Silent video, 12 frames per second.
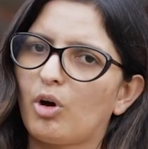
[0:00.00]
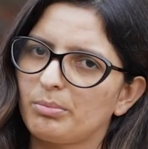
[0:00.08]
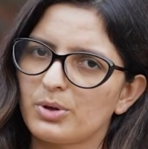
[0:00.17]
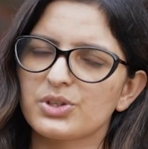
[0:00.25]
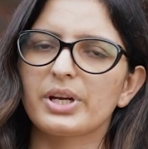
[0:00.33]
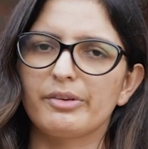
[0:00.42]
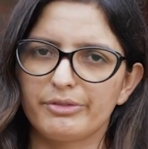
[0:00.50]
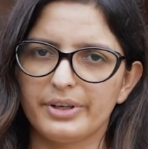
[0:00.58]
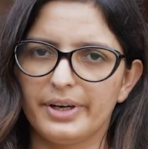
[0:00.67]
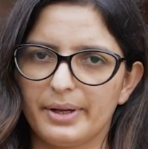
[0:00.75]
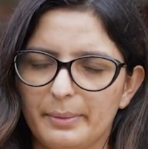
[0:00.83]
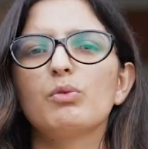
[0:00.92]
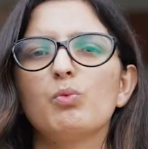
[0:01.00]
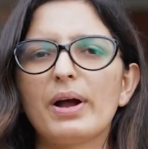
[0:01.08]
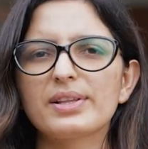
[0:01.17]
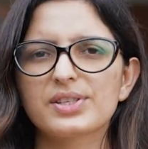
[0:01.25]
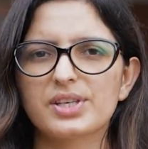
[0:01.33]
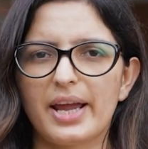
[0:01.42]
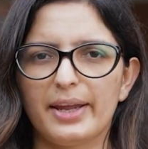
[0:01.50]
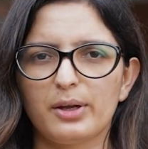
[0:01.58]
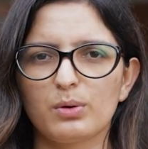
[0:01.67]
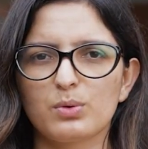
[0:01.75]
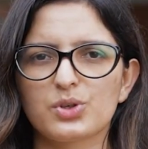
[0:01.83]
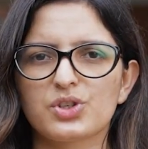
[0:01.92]
almost every day. Once
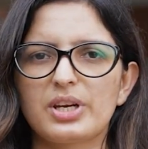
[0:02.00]
diagnosed,